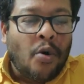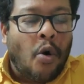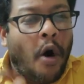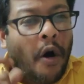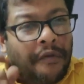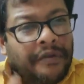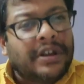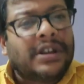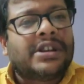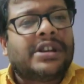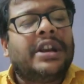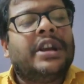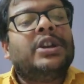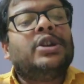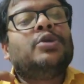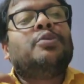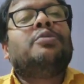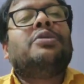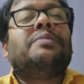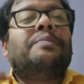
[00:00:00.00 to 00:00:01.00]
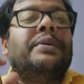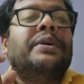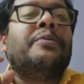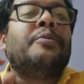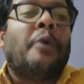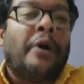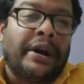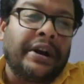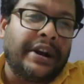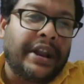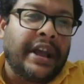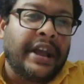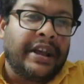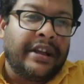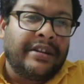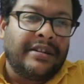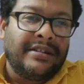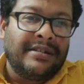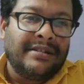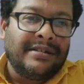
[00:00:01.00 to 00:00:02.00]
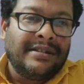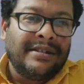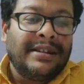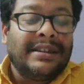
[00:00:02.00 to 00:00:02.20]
obviously you would be wanting